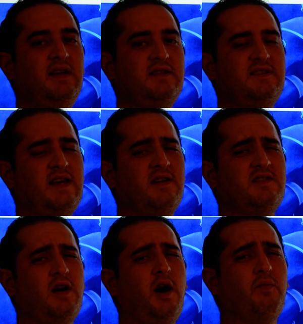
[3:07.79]

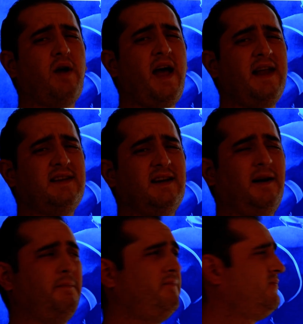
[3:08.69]
Center's all right.
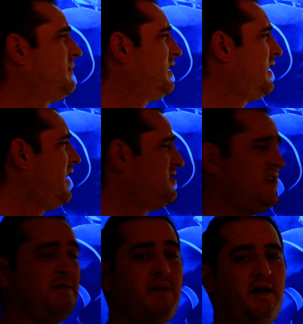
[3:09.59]
I've
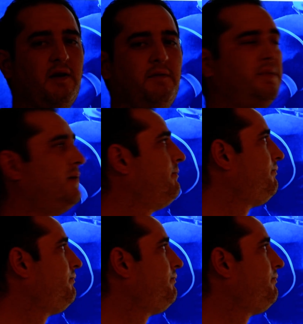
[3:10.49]
seen better, but...